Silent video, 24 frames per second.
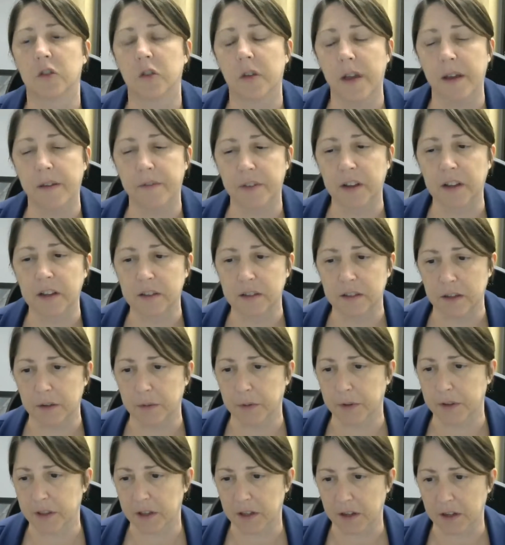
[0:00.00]
so advocacy
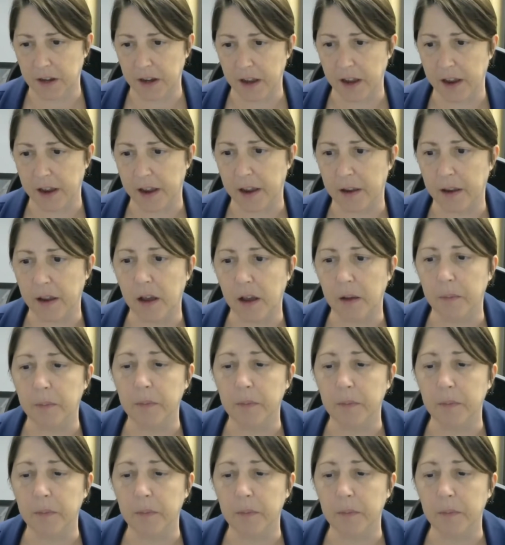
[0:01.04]
with the DIA.